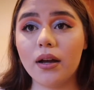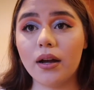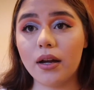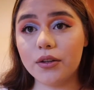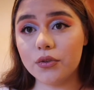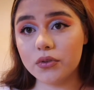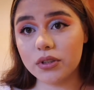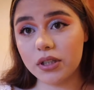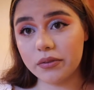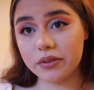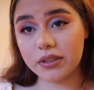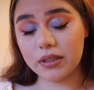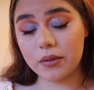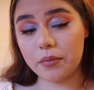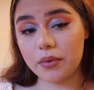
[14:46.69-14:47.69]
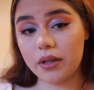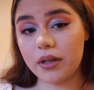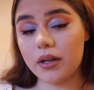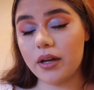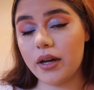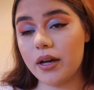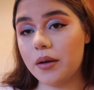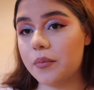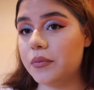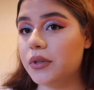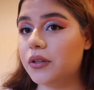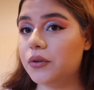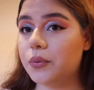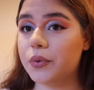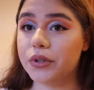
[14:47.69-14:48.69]
I use it every time that I'm
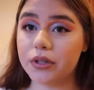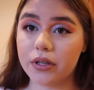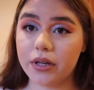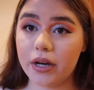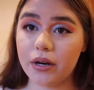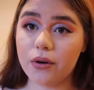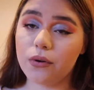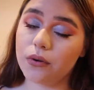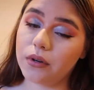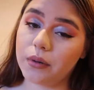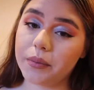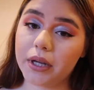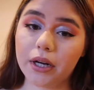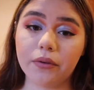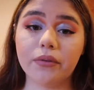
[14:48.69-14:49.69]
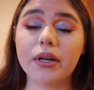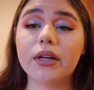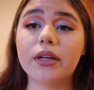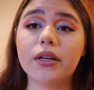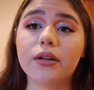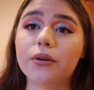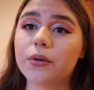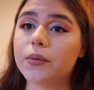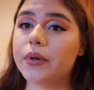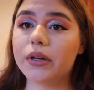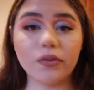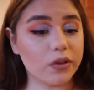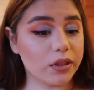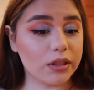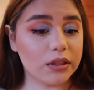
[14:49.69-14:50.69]
either working out or I'm getting ready or
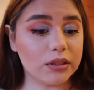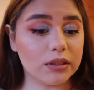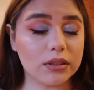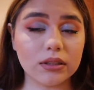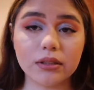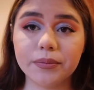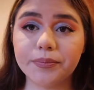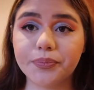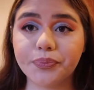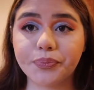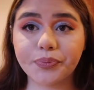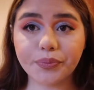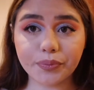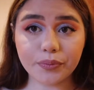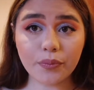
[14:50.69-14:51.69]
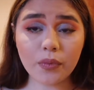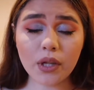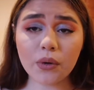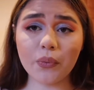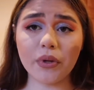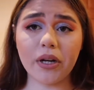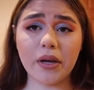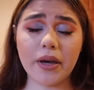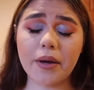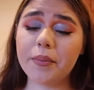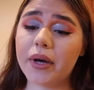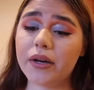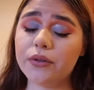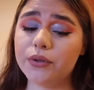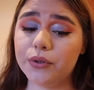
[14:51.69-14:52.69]
whatever it is when I am
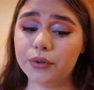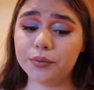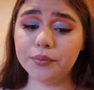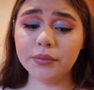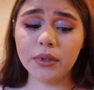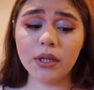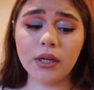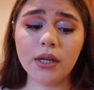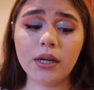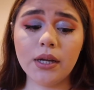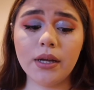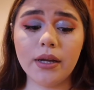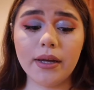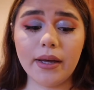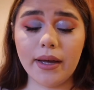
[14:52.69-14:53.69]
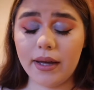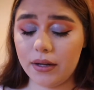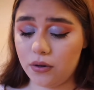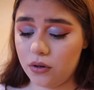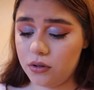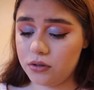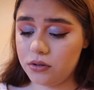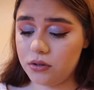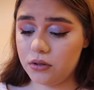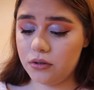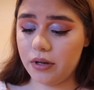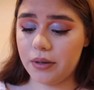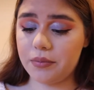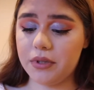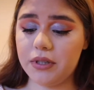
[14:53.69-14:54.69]
at home. And also,
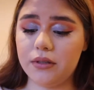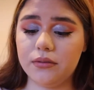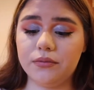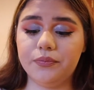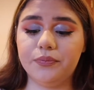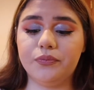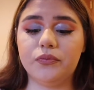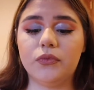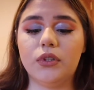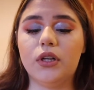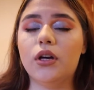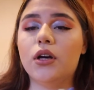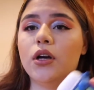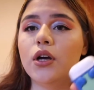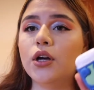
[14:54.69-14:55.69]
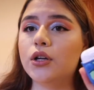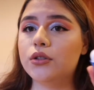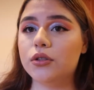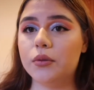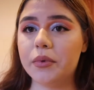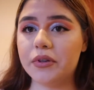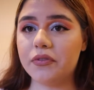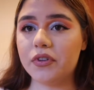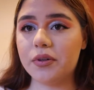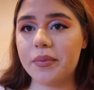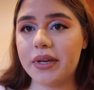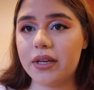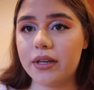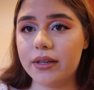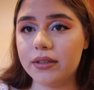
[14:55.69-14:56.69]
I mean, don't make fun of my
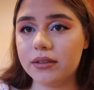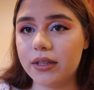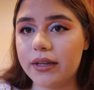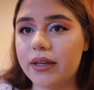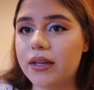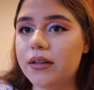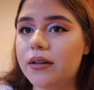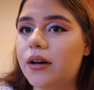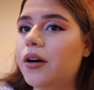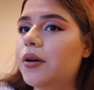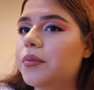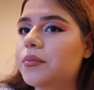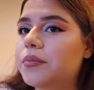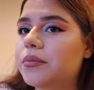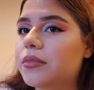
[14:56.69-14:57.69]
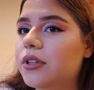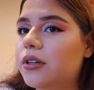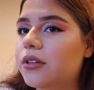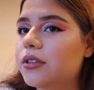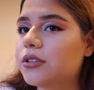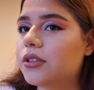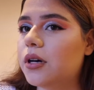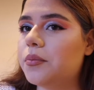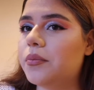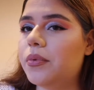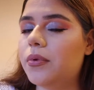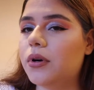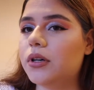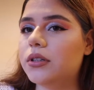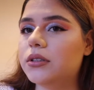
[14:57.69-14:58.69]
case. The other top
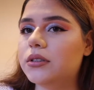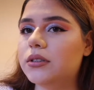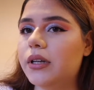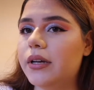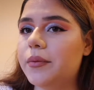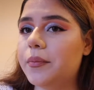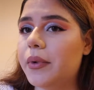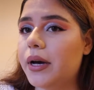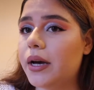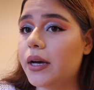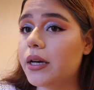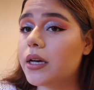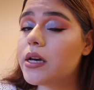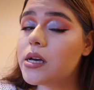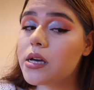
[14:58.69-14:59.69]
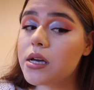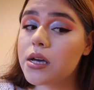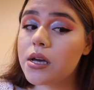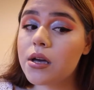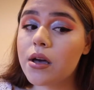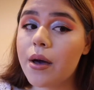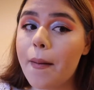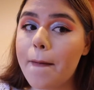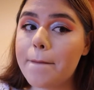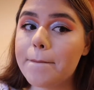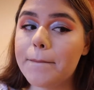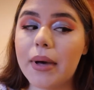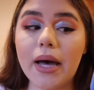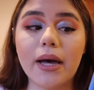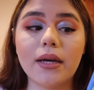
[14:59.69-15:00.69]
part is in my
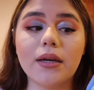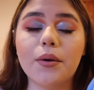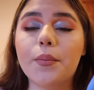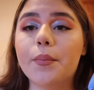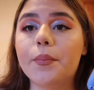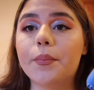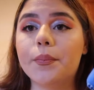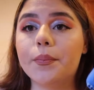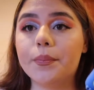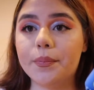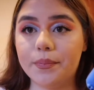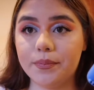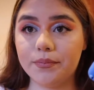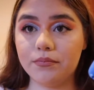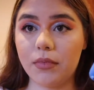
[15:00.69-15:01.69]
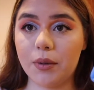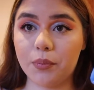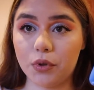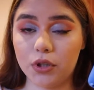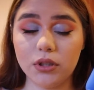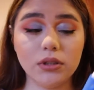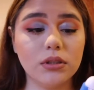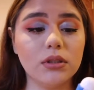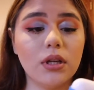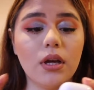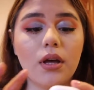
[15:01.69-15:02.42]
bag, my purse.